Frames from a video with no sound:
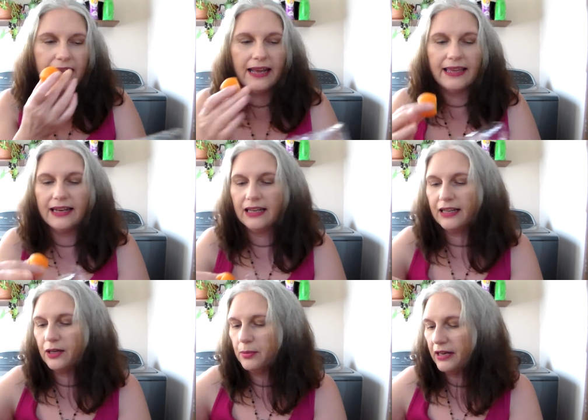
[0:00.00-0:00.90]
And I get a
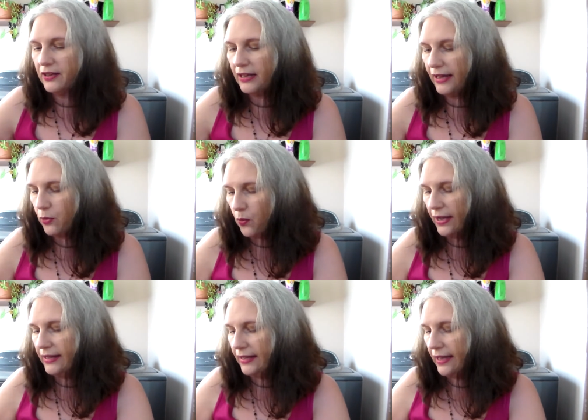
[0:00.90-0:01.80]
little bit of like
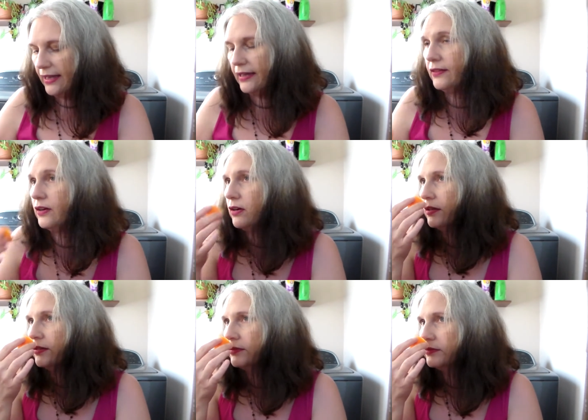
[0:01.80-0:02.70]
white cake in there.